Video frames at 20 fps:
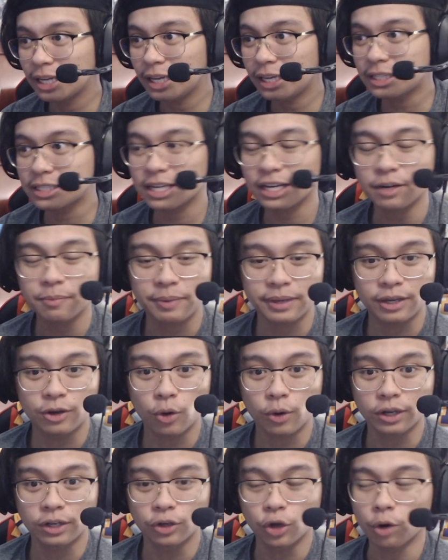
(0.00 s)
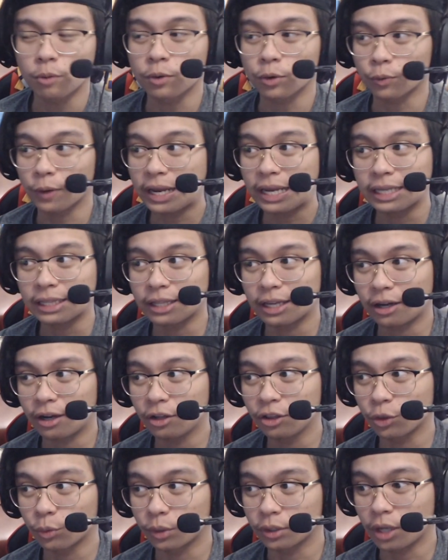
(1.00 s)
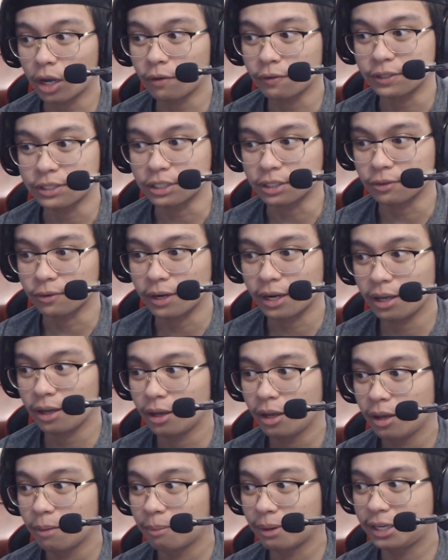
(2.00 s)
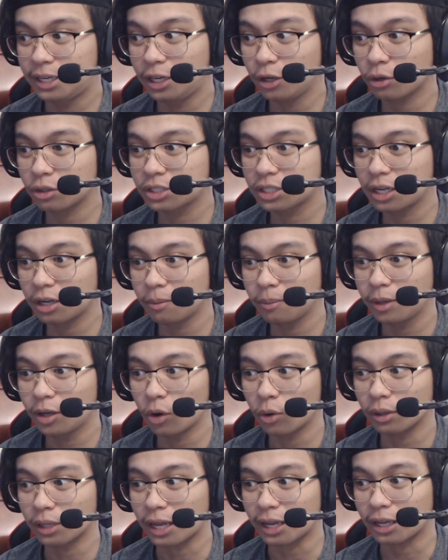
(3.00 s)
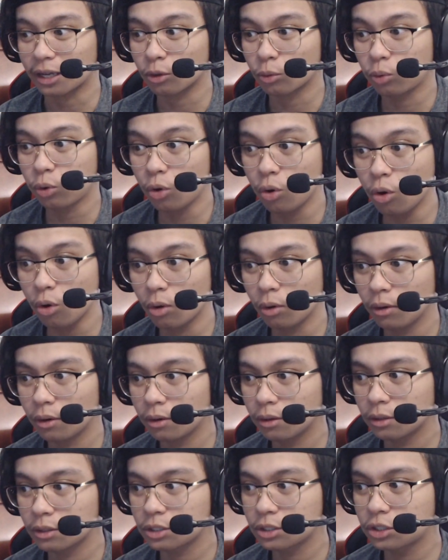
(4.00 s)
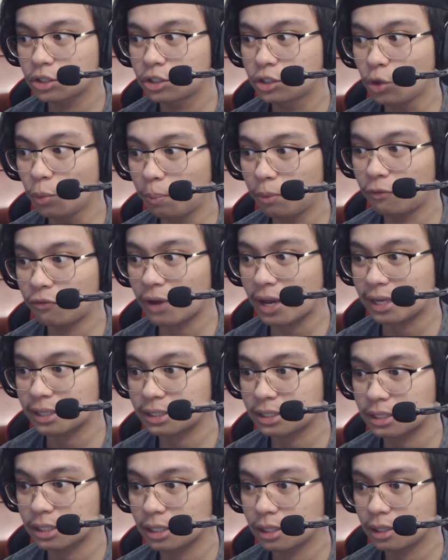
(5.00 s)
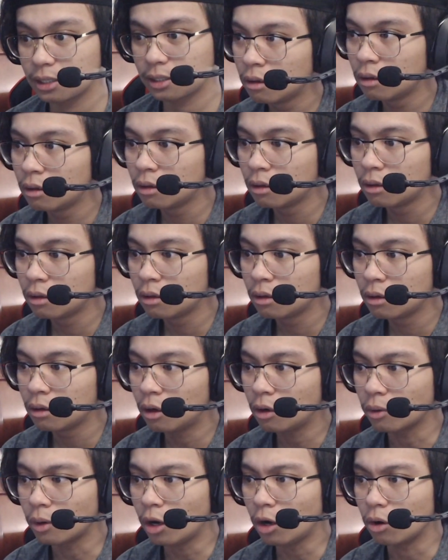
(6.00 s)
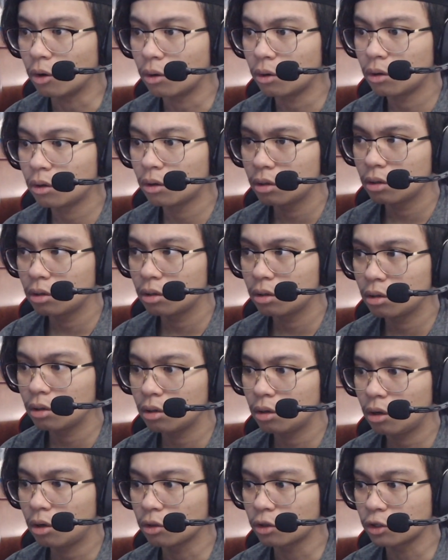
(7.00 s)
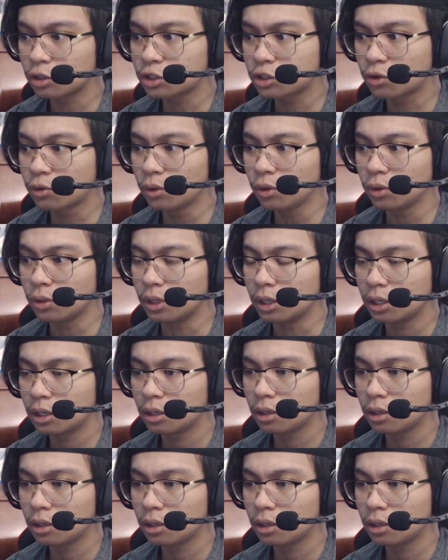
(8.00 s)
it's going to be going normal rate in the underworld, obviously, right? But here it's going to be going like, whew, stupid fast. Oh no. Oh, they're screwed.